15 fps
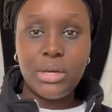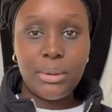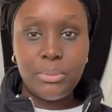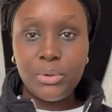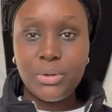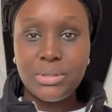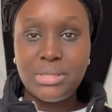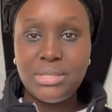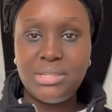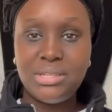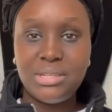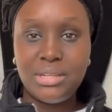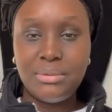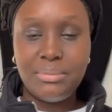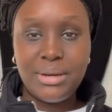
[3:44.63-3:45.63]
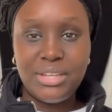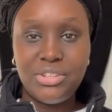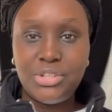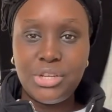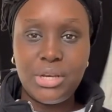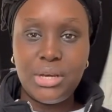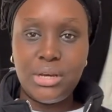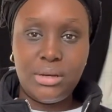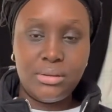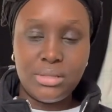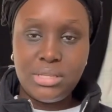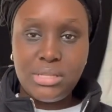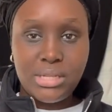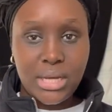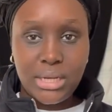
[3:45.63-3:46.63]
I'm always sitting in my chair
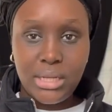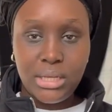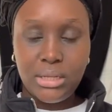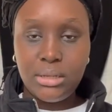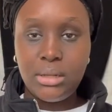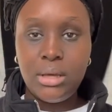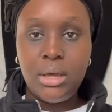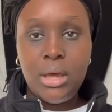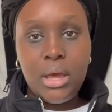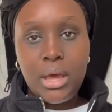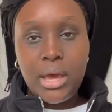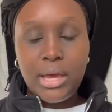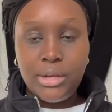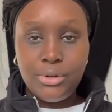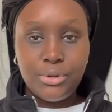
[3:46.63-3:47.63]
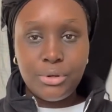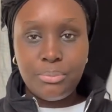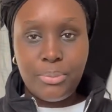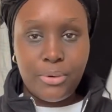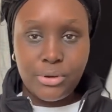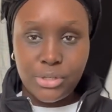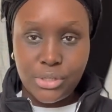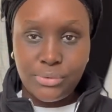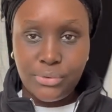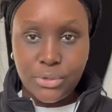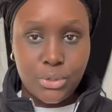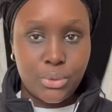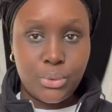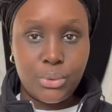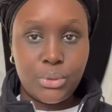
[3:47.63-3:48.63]
studying and doing projects for
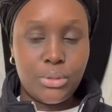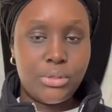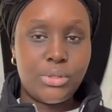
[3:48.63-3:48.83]
school.